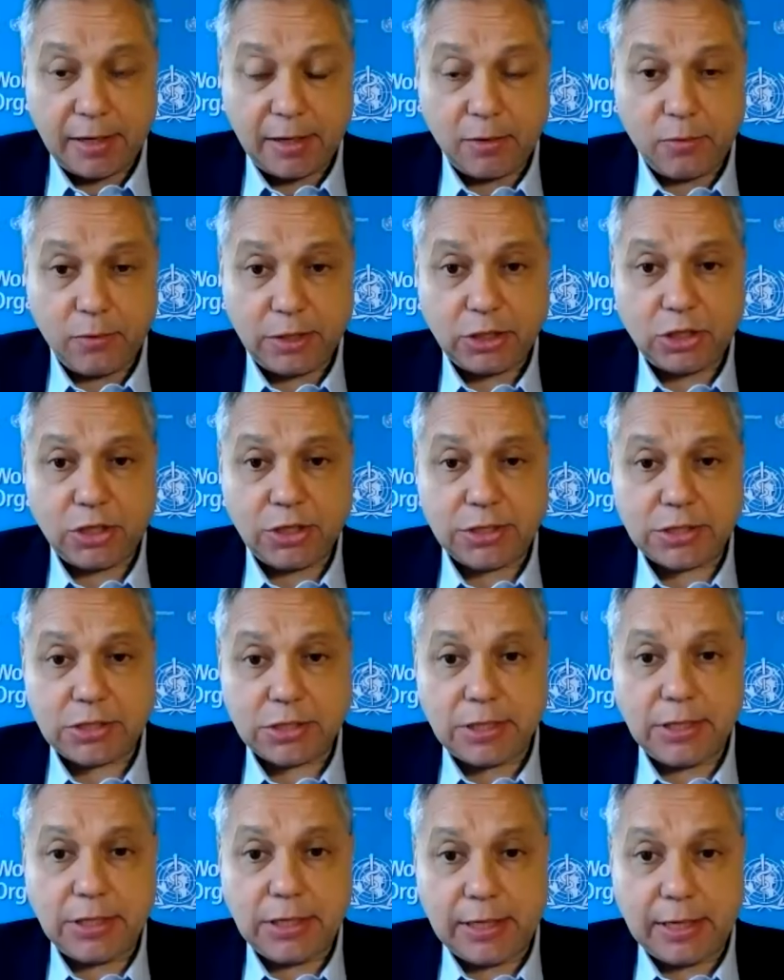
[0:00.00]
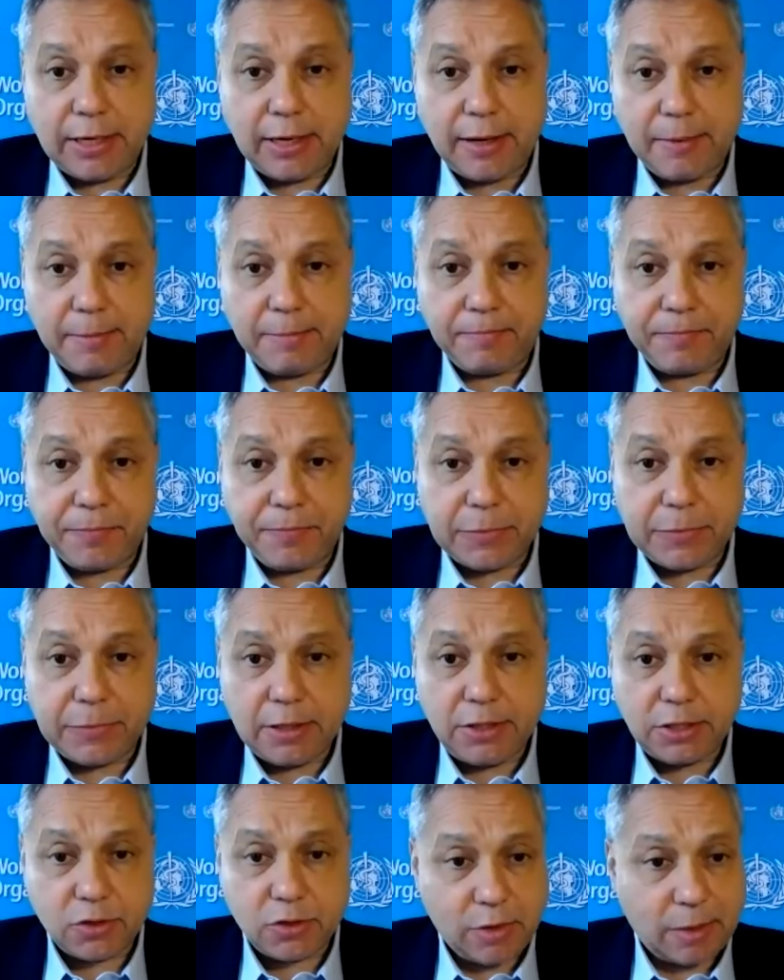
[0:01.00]
which is the
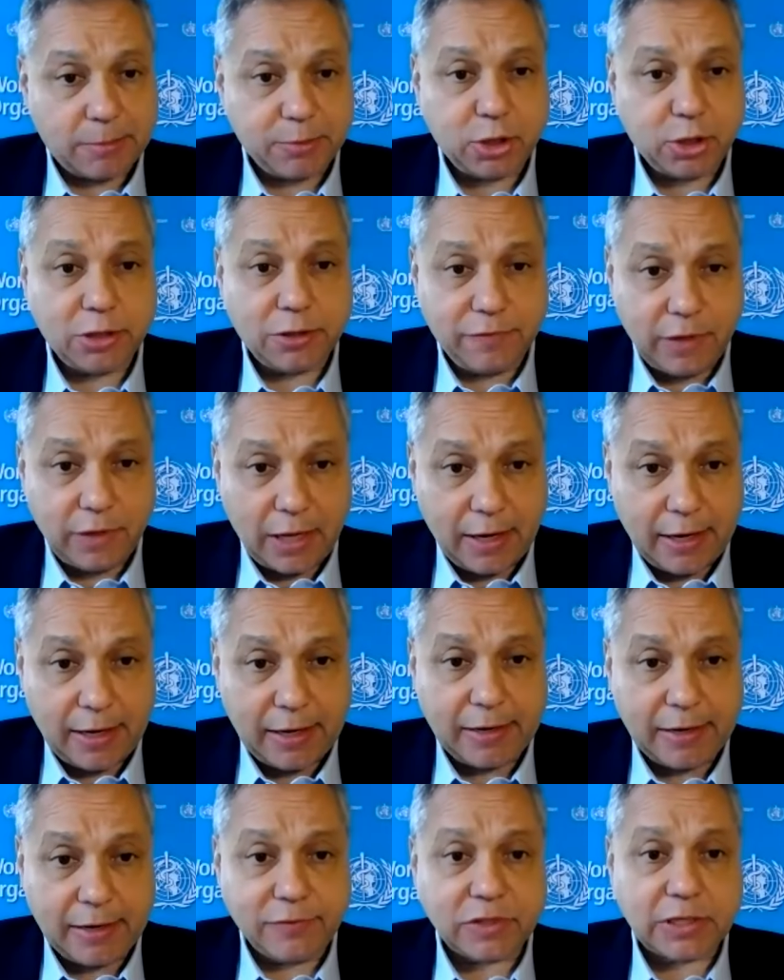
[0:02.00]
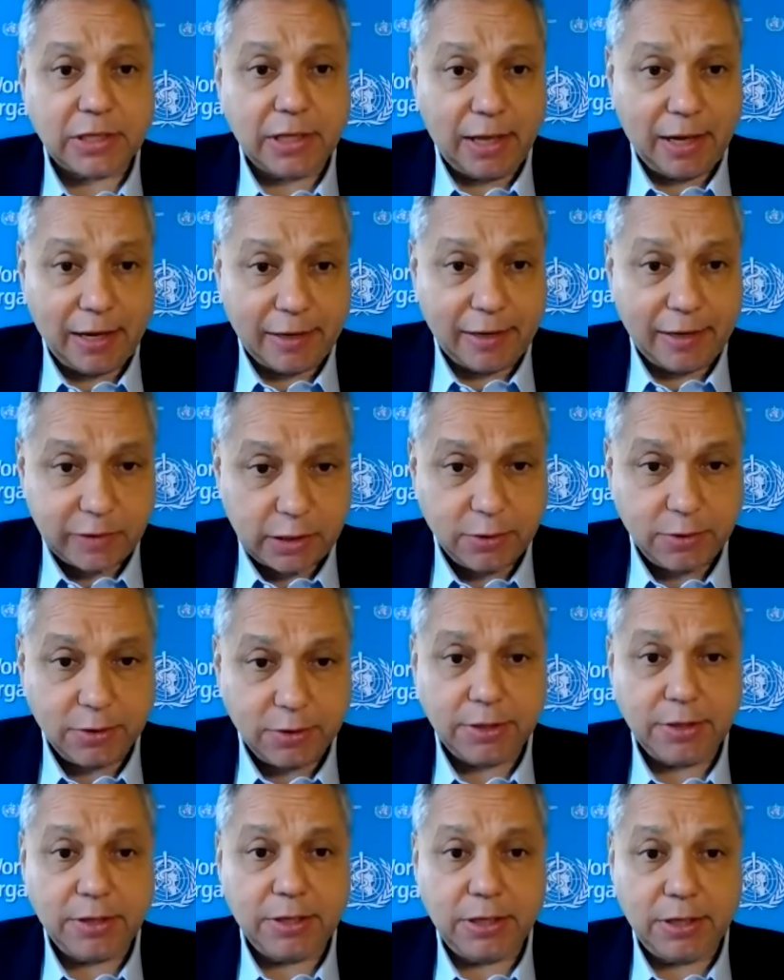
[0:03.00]
disruption of lives,
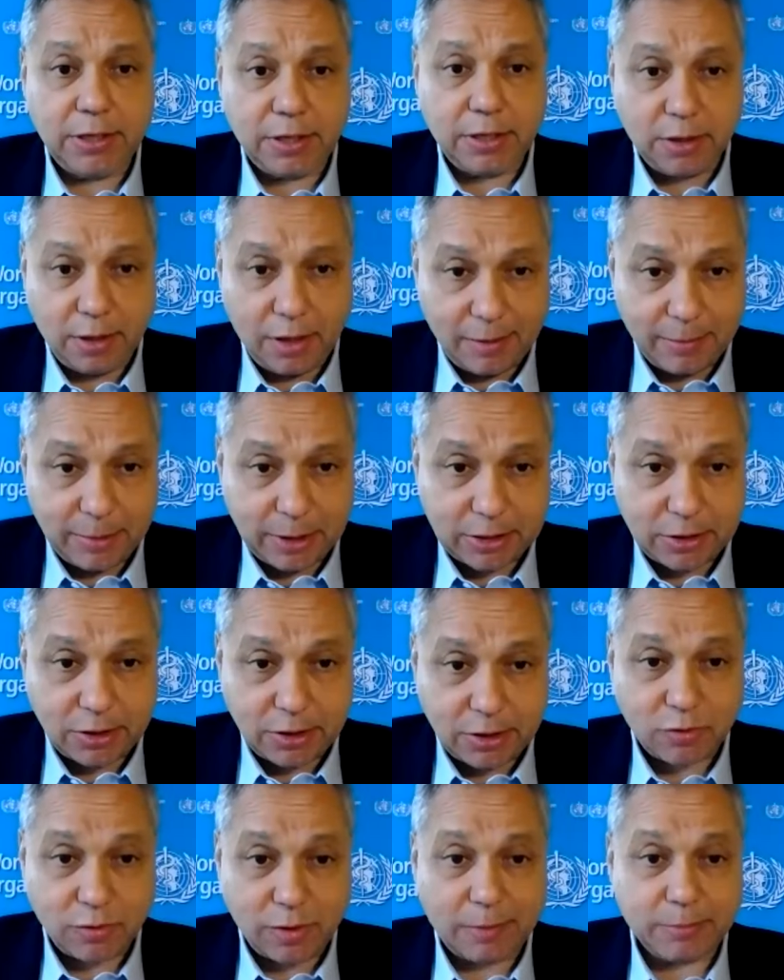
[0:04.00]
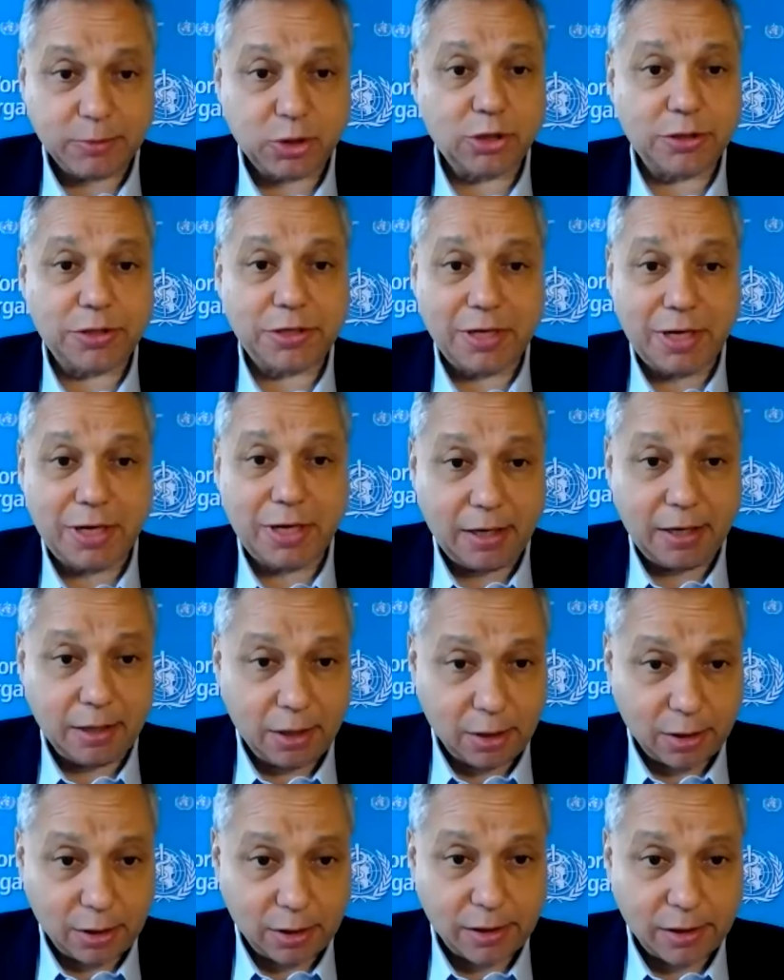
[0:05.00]
livelihood, economic disruption,
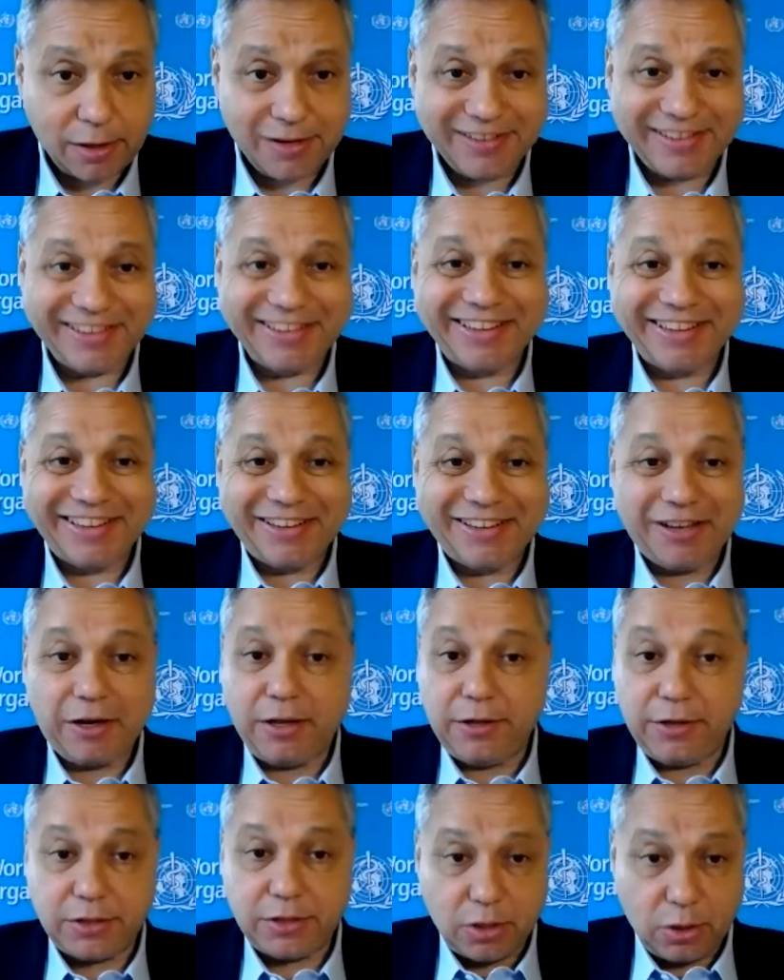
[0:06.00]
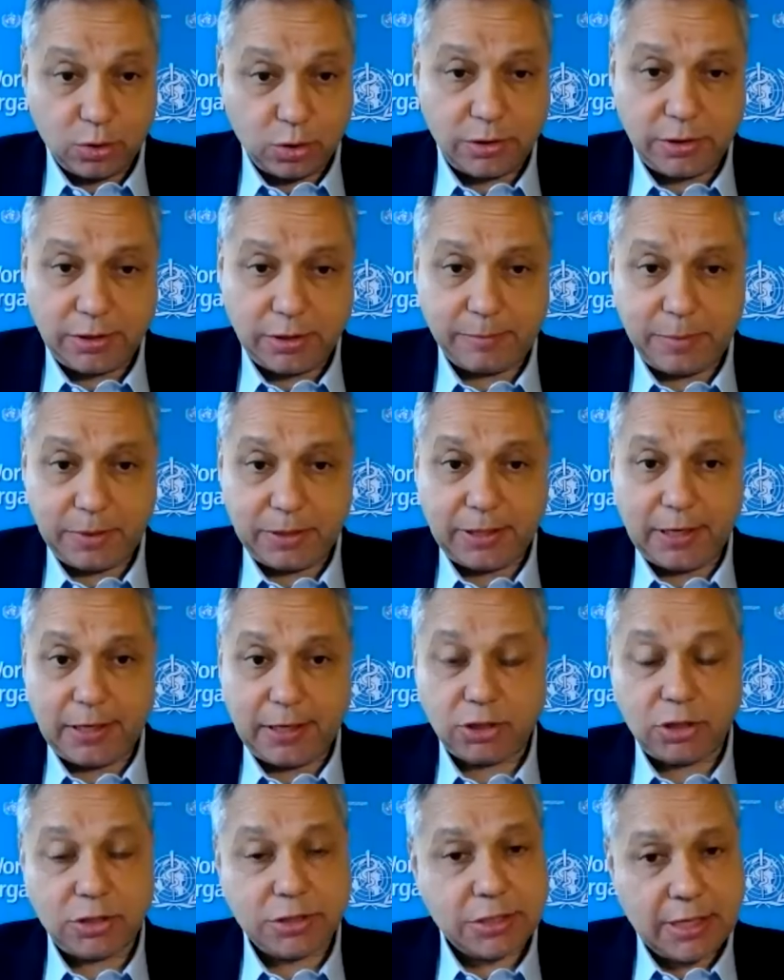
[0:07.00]
hunger, all the social
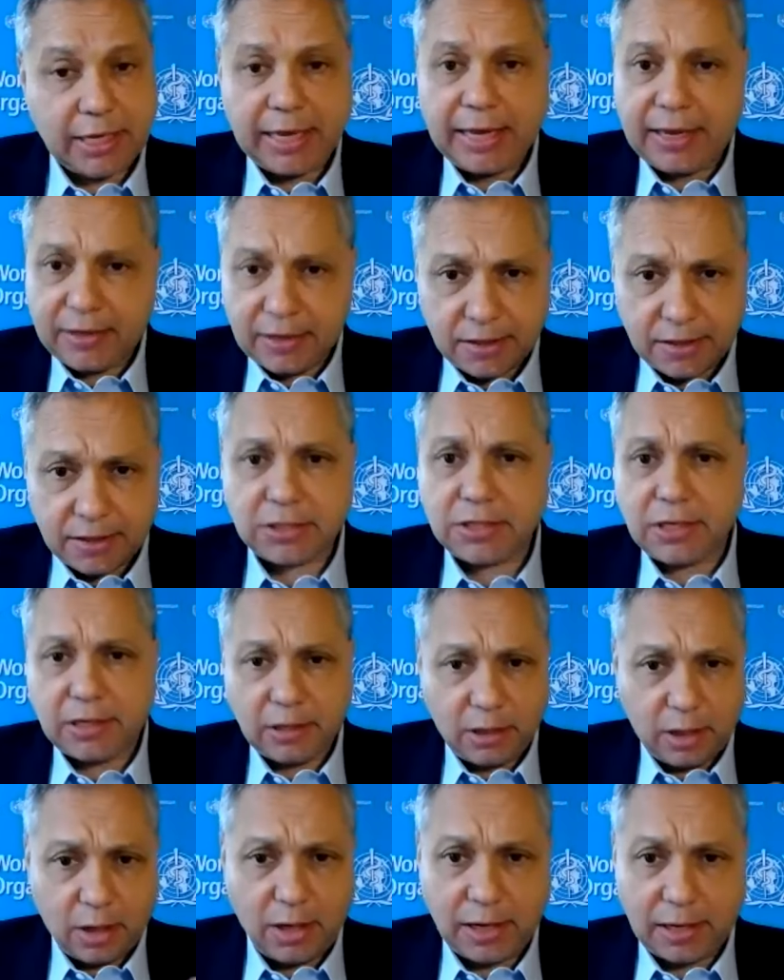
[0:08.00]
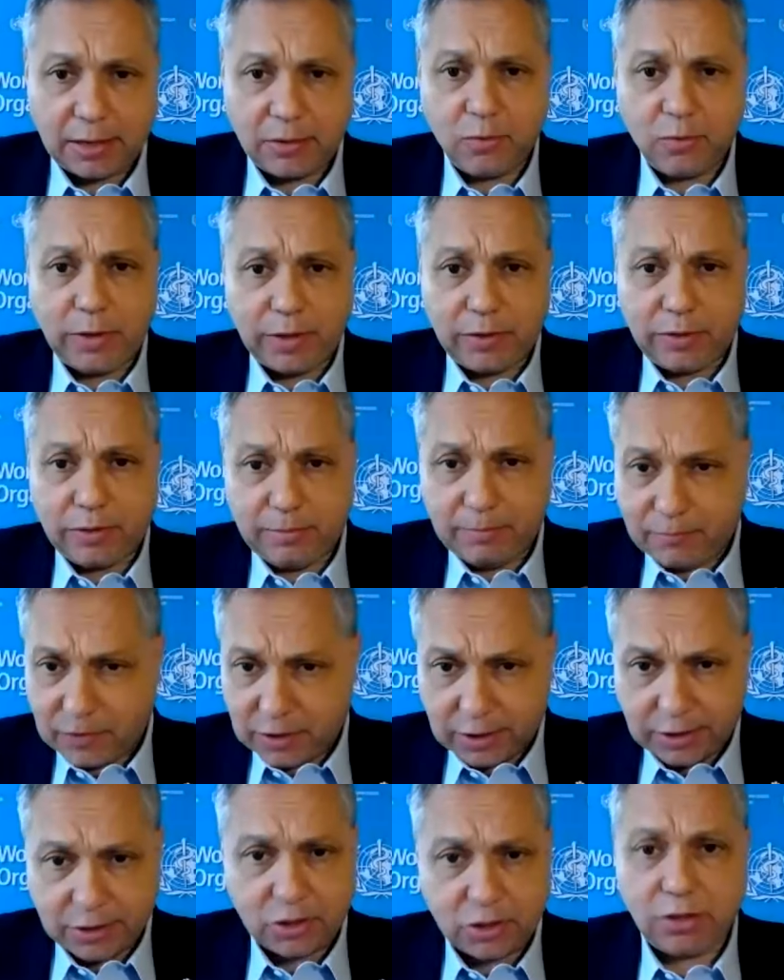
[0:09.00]
implications. And Canada has done a lot with
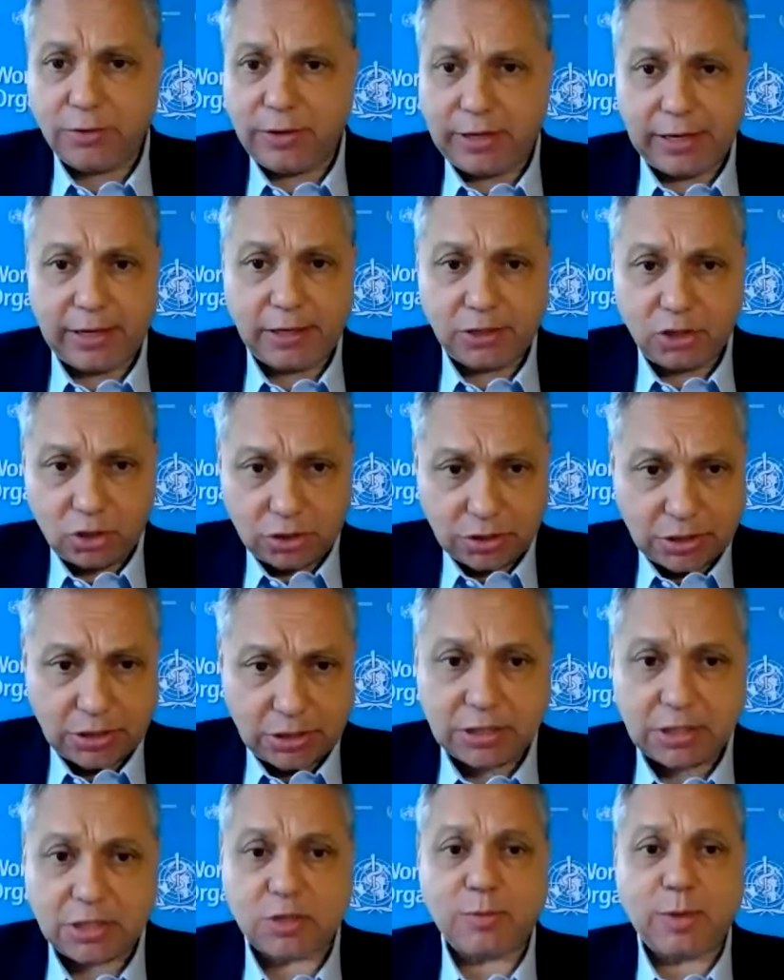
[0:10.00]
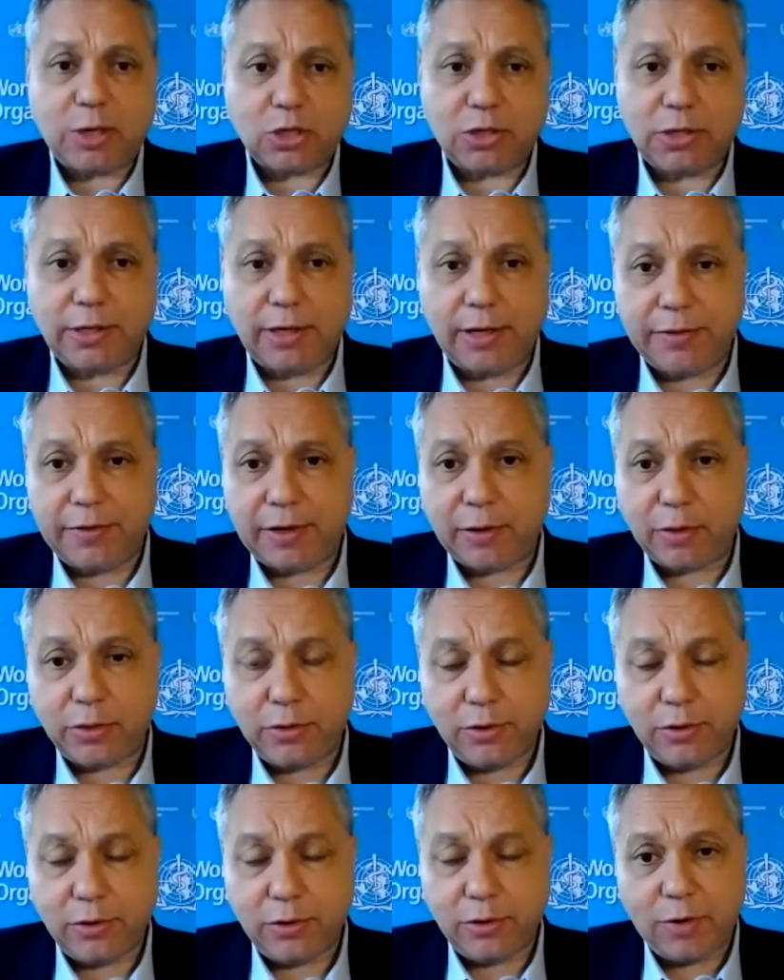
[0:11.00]
various UN agencies, especially on that
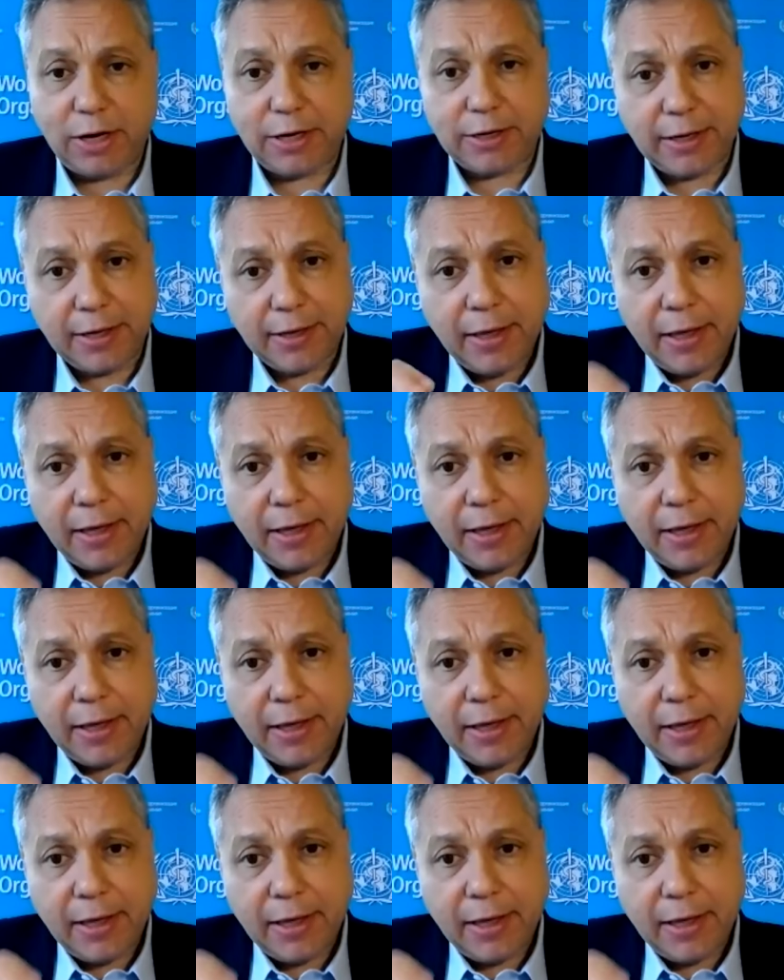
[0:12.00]
third rung.